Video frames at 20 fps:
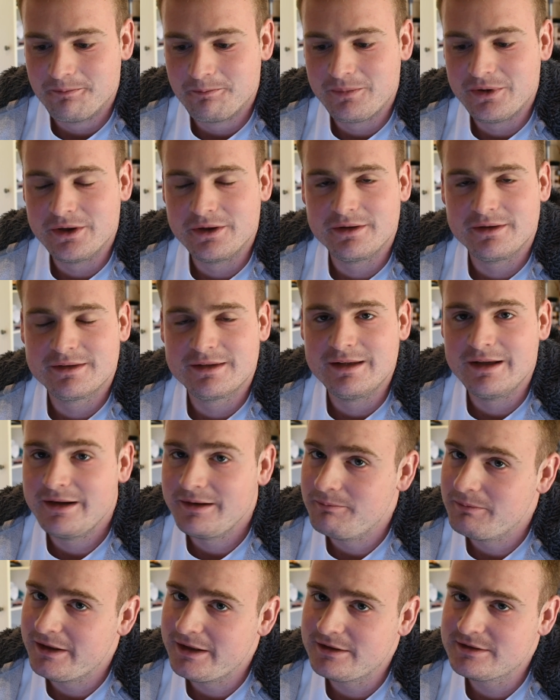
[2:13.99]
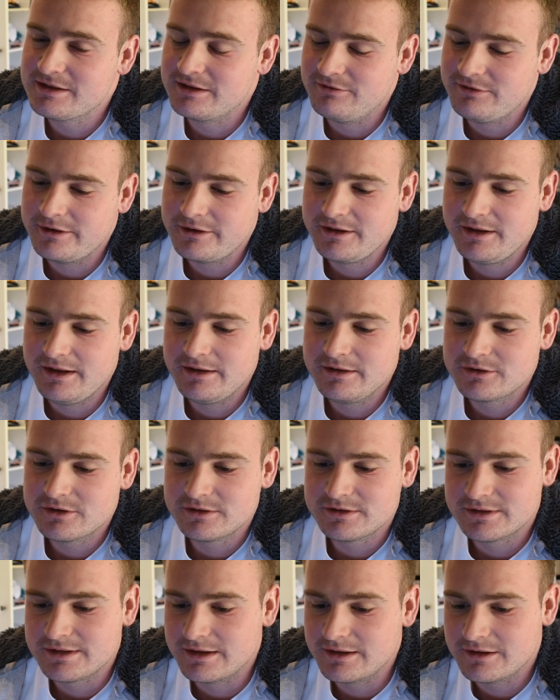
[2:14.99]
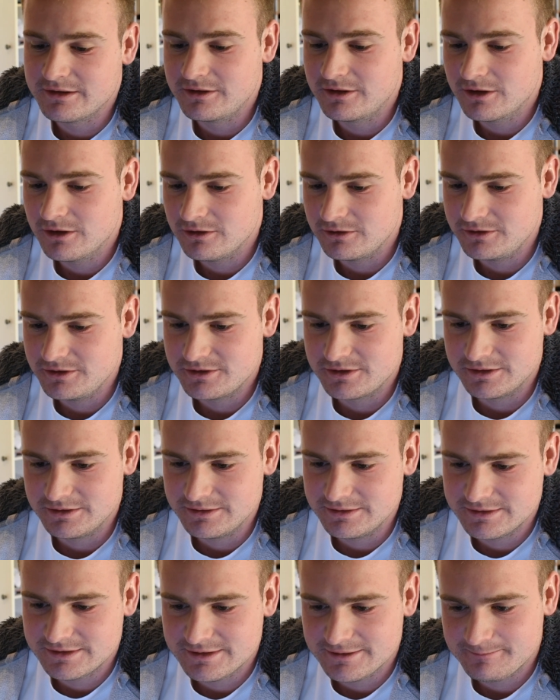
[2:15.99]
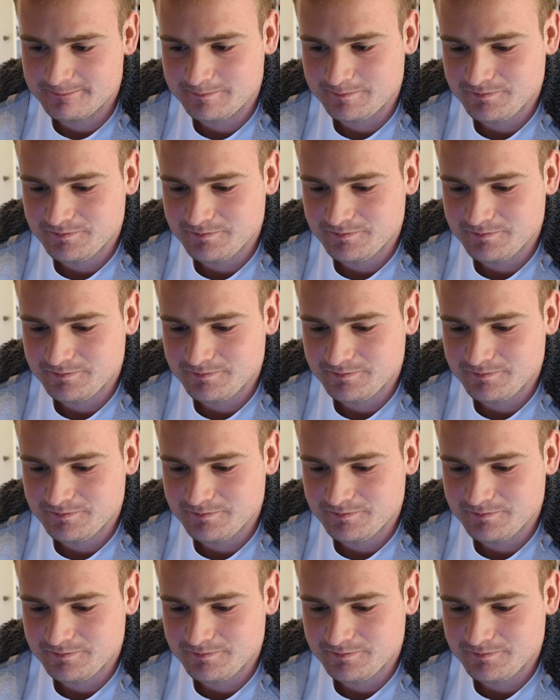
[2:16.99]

but they made some very interesting conclusions.